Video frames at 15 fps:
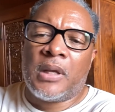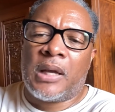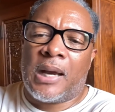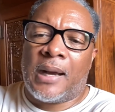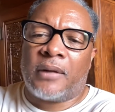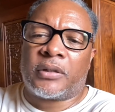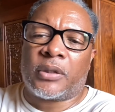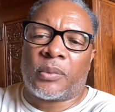
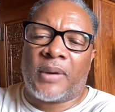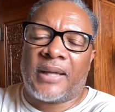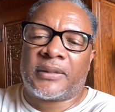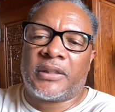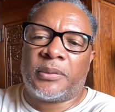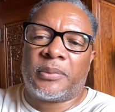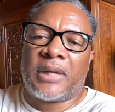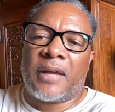I'll correct
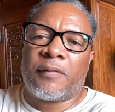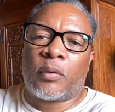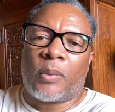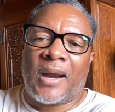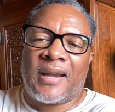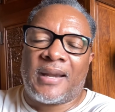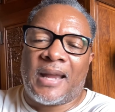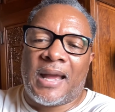it, whatever.
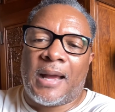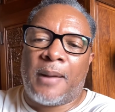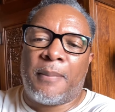Right now,